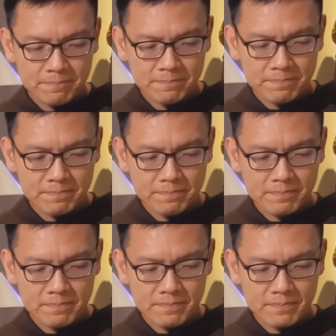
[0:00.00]

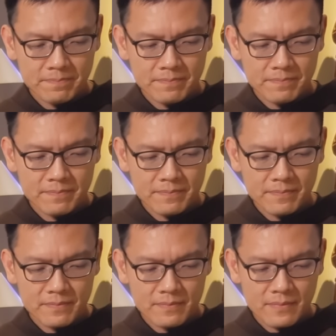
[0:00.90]

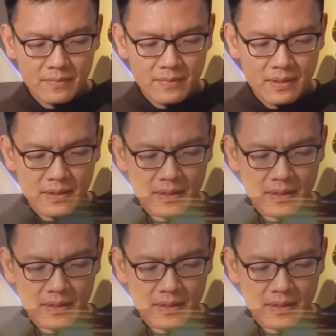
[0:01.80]
No one is speaking in this clip.